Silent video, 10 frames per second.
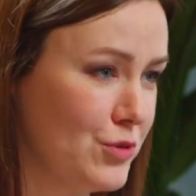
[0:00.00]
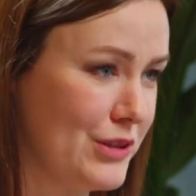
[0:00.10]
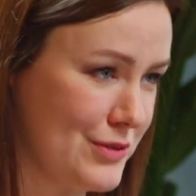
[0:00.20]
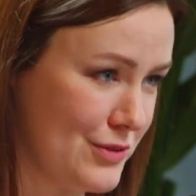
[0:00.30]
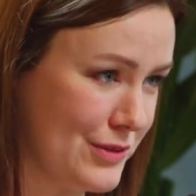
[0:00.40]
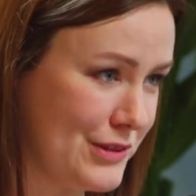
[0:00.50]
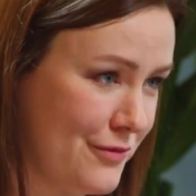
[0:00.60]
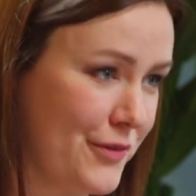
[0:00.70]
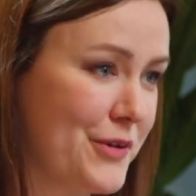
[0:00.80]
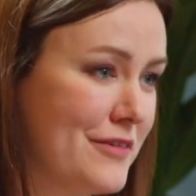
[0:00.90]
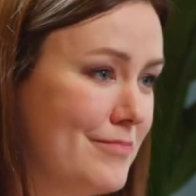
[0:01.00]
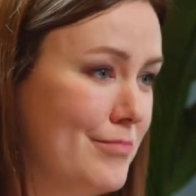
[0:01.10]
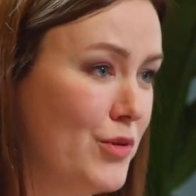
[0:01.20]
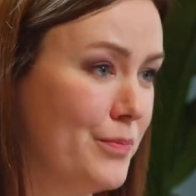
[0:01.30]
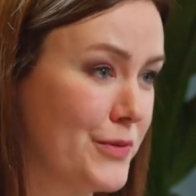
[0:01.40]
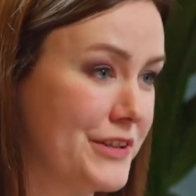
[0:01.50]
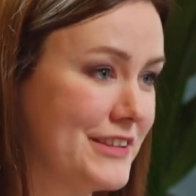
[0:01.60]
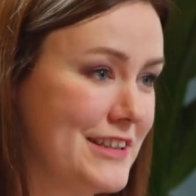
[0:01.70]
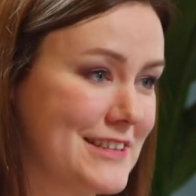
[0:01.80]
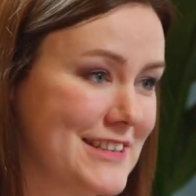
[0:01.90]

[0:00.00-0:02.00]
2024. Blueprint